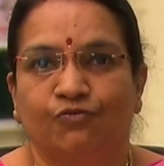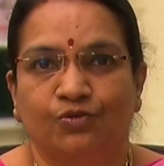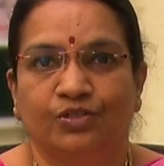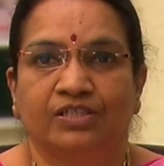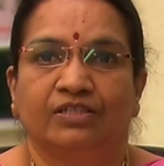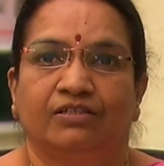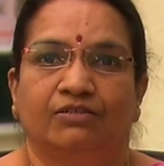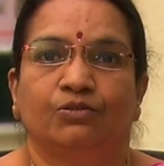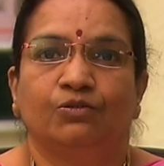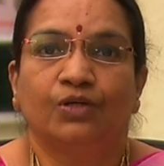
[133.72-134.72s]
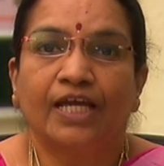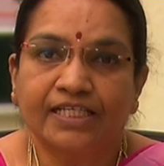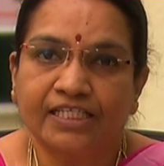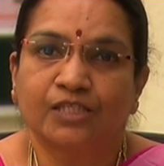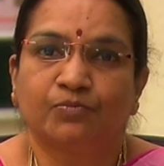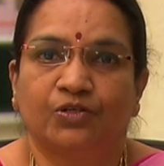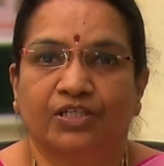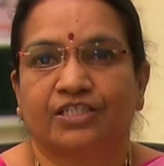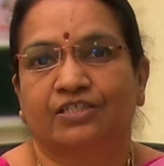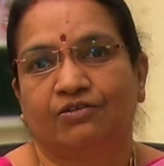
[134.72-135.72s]
of food to excess
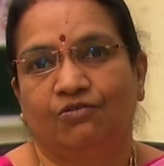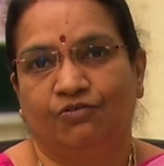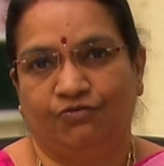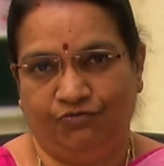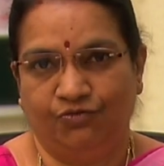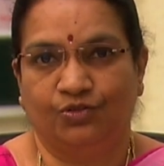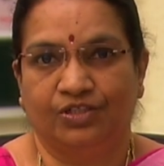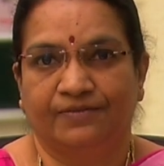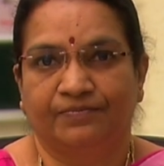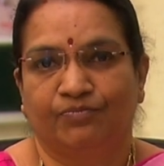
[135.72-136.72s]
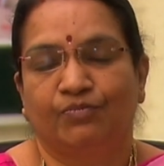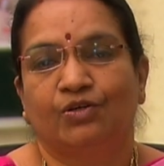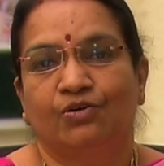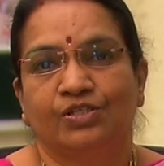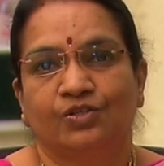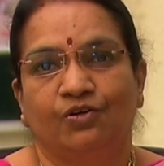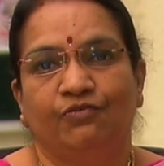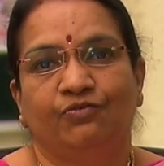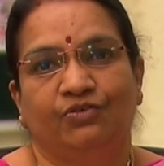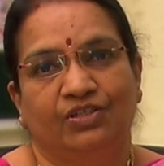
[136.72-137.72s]
production of food because
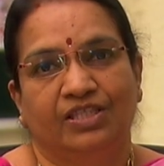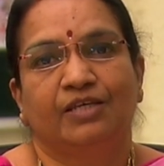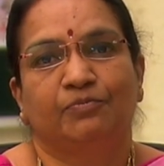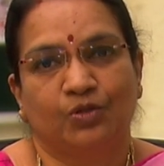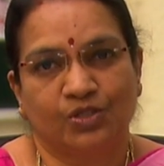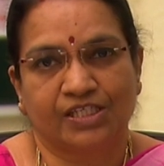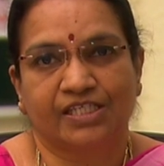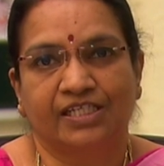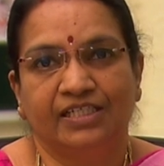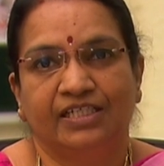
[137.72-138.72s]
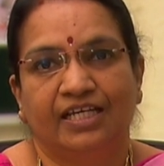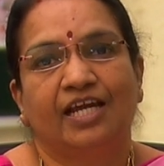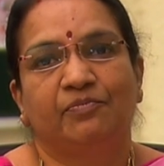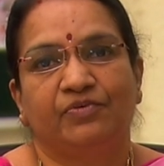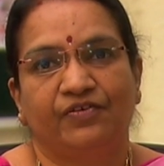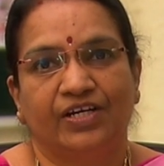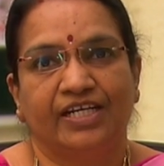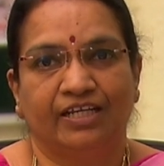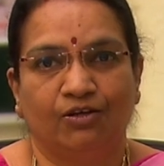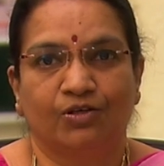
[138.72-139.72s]
of the processing and
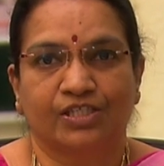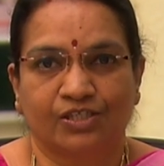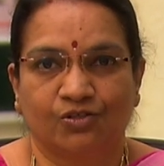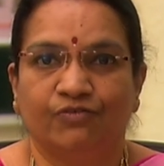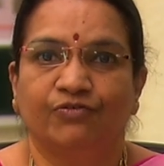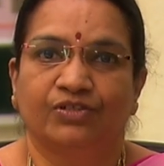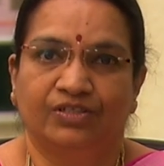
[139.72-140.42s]
preventing losses of